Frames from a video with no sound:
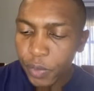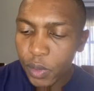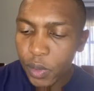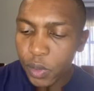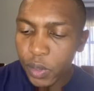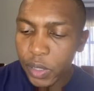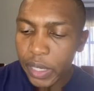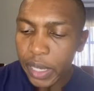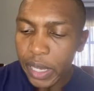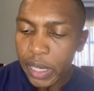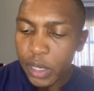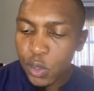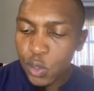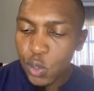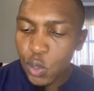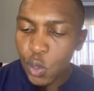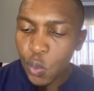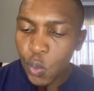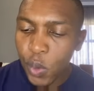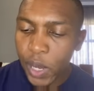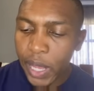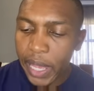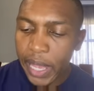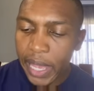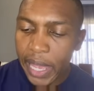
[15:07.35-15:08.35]
Okay, so
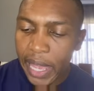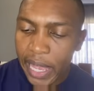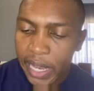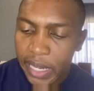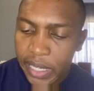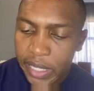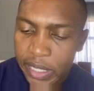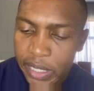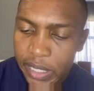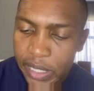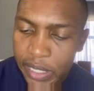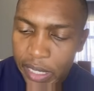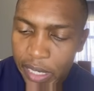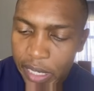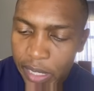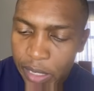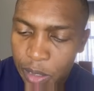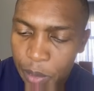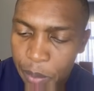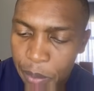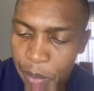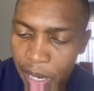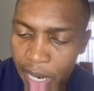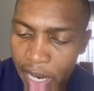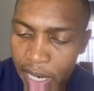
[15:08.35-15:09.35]
where x
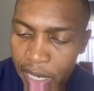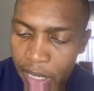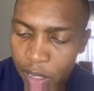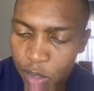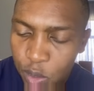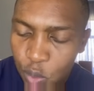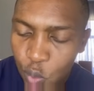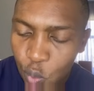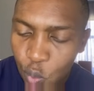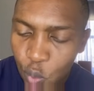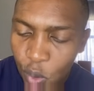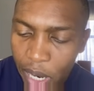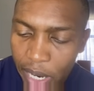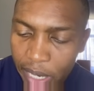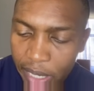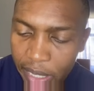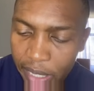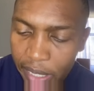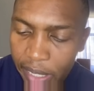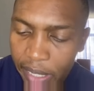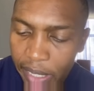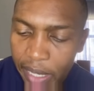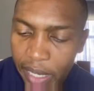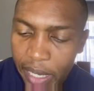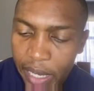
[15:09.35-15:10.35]
is -1
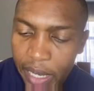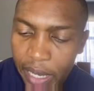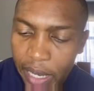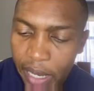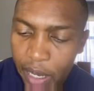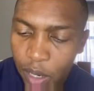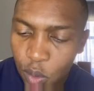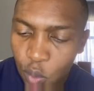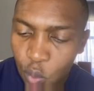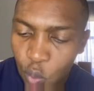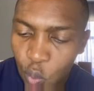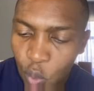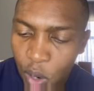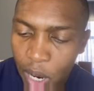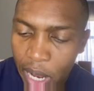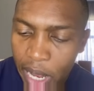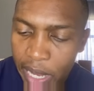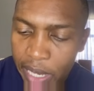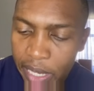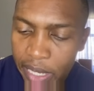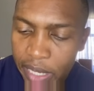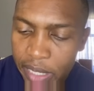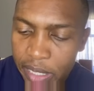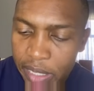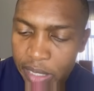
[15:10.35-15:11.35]
and
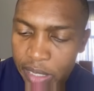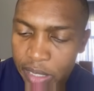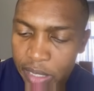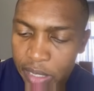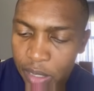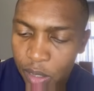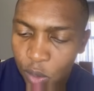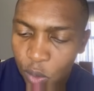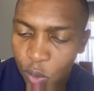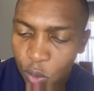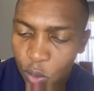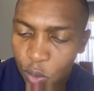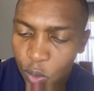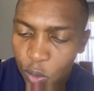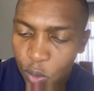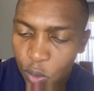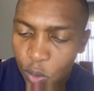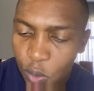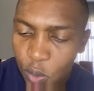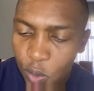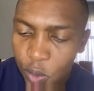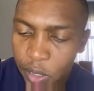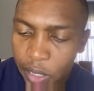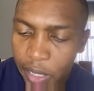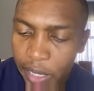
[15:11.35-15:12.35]
y is 0.
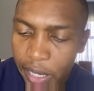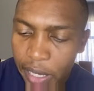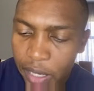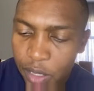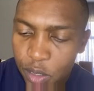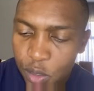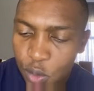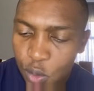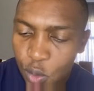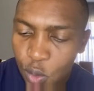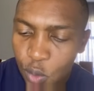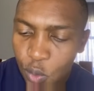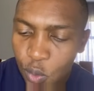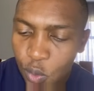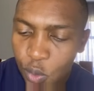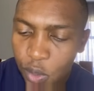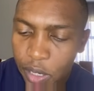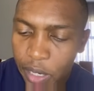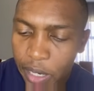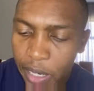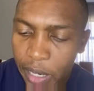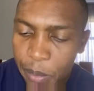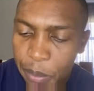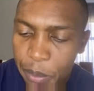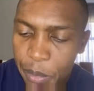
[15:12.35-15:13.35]
Okay, so
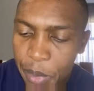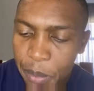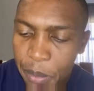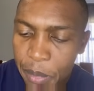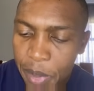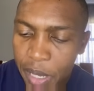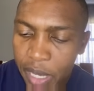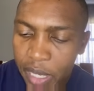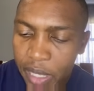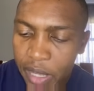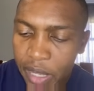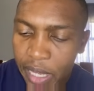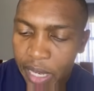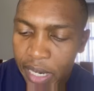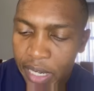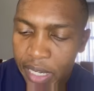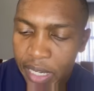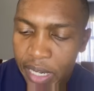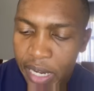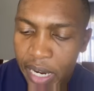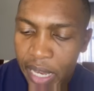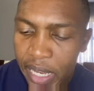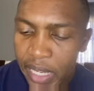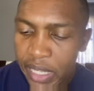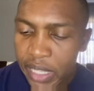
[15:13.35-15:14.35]
let me make that
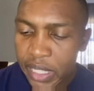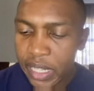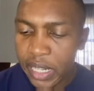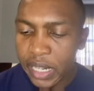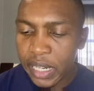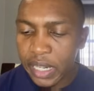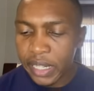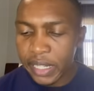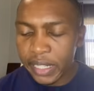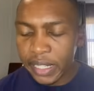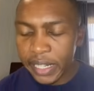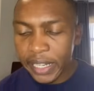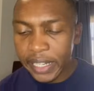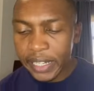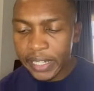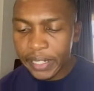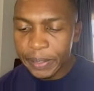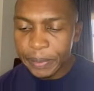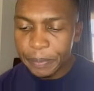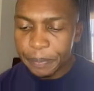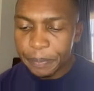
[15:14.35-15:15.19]
nice and red.